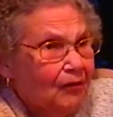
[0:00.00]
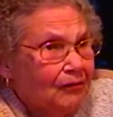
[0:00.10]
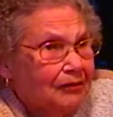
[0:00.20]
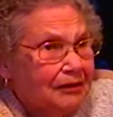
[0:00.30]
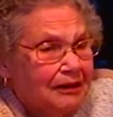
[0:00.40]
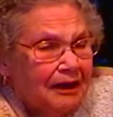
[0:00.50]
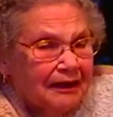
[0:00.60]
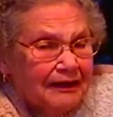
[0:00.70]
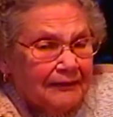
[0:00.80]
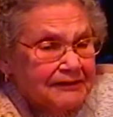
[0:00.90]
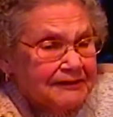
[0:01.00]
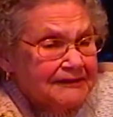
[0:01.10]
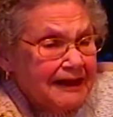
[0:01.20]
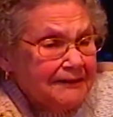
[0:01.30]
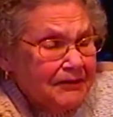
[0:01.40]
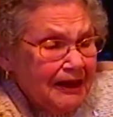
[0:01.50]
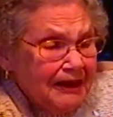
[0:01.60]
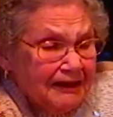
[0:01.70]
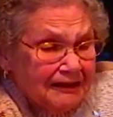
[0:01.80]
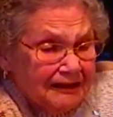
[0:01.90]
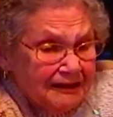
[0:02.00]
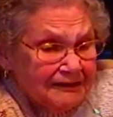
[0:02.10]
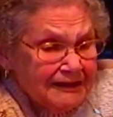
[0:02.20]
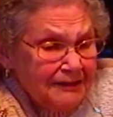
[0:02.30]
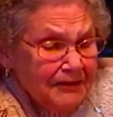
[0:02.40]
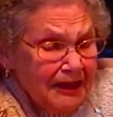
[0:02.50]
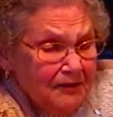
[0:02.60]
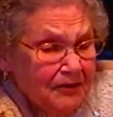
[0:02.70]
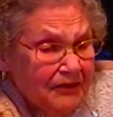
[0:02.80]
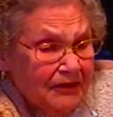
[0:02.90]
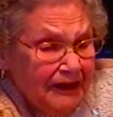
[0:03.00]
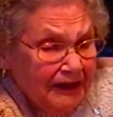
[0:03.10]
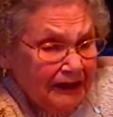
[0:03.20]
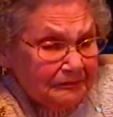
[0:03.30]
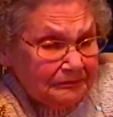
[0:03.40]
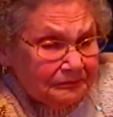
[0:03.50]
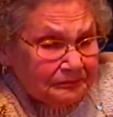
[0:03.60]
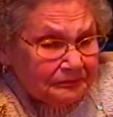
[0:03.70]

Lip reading: Oh, that was the same thing with the